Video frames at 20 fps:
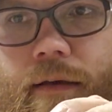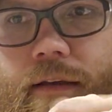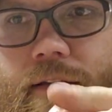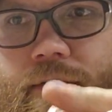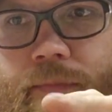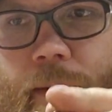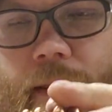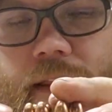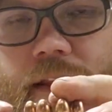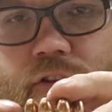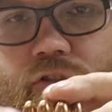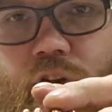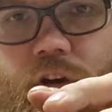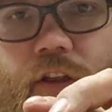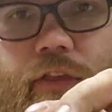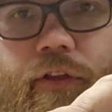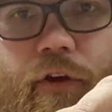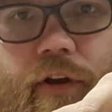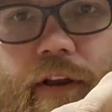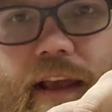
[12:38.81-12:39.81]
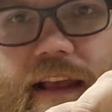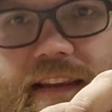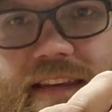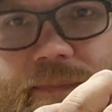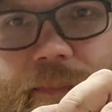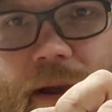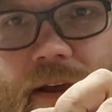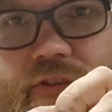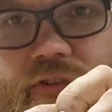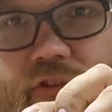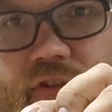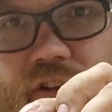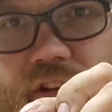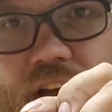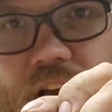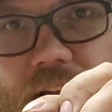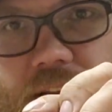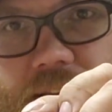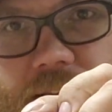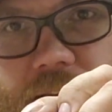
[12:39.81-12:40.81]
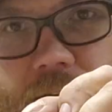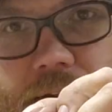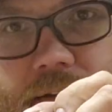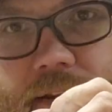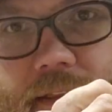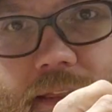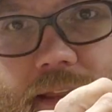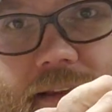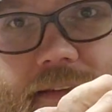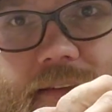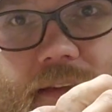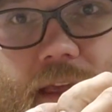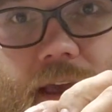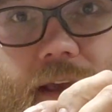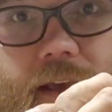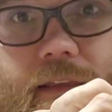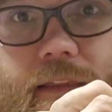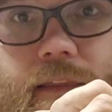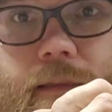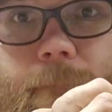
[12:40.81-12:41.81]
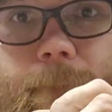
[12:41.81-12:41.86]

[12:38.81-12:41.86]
It's about like you took a 38 special and you cut it down to this length.